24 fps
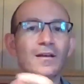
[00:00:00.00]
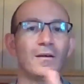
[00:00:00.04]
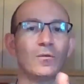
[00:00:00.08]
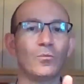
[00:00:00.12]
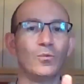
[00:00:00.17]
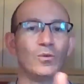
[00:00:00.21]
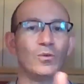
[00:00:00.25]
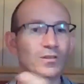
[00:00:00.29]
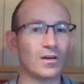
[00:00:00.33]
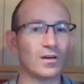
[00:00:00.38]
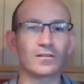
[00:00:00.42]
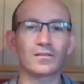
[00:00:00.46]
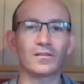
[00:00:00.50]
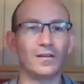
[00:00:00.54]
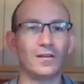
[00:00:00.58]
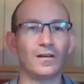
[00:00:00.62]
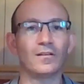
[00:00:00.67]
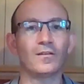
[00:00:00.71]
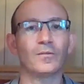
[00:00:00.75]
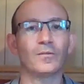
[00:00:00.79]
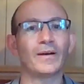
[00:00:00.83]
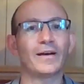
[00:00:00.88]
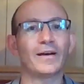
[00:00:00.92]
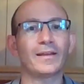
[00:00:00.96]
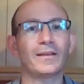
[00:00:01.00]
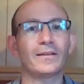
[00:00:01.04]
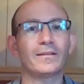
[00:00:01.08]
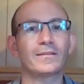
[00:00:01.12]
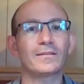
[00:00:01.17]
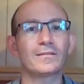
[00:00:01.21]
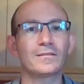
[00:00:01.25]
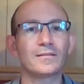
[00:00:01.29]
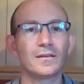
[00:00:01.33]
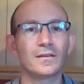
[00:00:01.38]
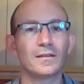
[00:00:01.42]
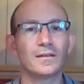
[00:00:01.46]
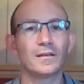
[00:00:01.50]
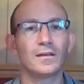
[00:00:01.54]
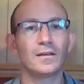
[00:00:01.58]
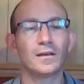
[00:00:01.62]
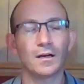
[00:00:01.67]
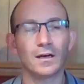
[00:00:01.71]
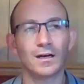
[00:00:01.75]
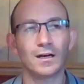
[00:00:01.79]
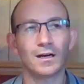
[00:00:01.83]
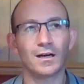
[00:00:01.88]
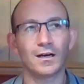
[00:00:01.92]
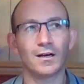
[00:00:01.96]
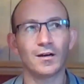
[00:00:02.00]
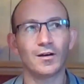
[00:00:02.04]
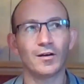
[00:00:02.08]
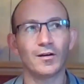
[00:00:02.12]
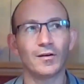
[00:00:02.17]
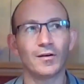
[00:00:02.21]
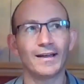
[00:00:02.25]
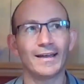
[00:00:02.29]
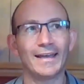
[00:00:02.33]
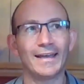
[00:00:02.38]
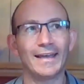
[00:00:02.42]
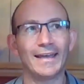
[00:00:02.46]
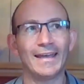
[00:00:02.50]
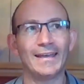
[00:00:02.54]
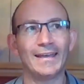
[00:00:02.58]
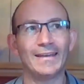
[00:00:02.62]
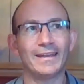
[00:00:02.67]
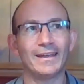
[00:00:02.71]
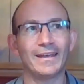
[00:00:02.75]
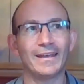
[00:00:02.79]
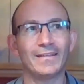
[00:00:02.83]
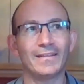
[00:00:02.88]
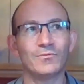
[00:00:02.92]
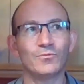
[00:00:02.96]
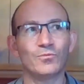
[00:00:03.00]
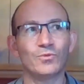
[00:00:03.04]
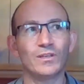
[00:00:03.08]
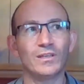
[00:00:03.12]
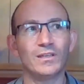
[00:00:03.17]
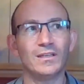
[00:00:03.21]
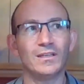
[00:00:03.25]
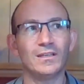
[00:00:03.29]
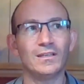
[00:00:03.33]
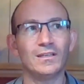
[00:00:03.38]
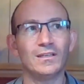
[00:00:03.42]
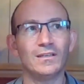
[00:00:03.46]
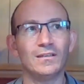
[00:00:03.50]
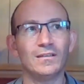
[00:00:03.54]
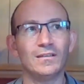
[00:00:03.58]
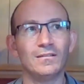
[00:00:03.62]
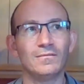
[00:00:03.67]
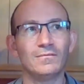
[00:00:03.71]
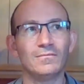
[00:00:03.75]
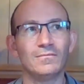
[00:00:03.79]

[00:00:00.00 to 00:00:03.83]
We talked a lot about it, and we